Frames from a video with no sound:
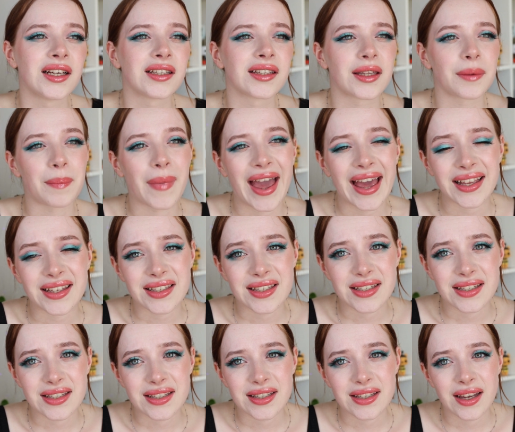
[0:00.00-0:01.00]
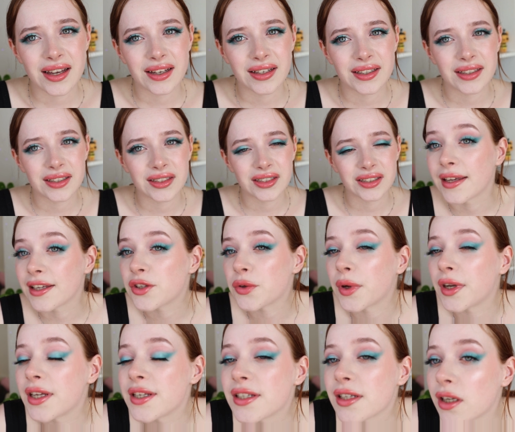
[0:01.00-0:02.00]
the mattes. This
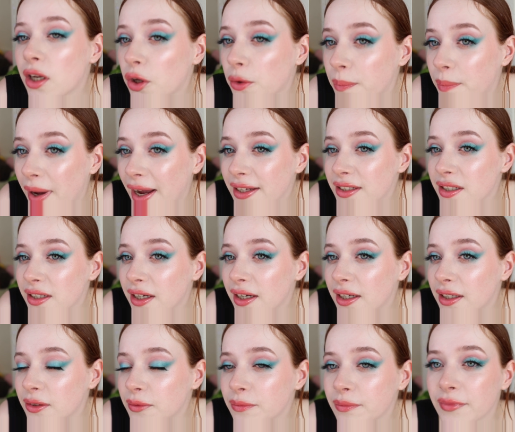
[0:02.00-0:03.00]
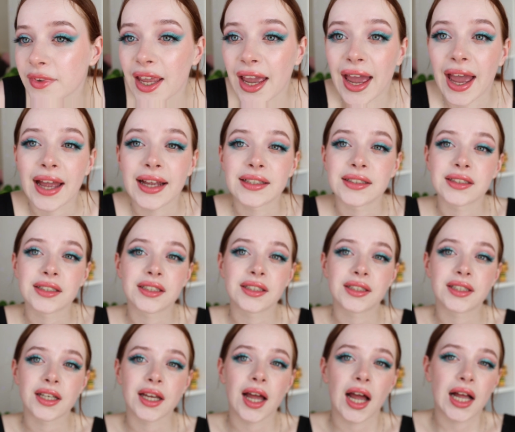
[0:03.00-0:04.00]
one is a lot better. And
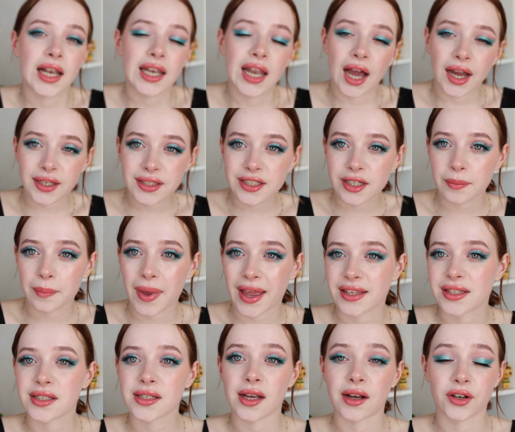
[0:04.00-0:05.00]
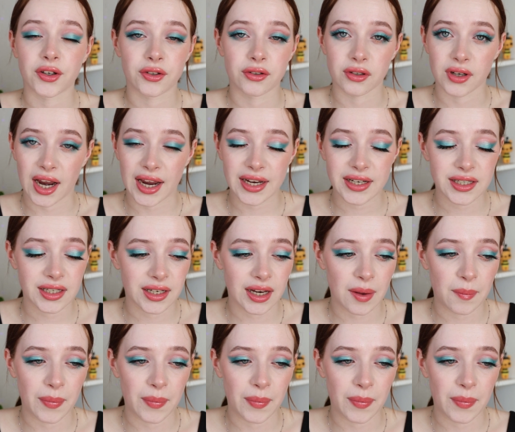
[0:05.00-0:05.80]
the lighter mattes are great and they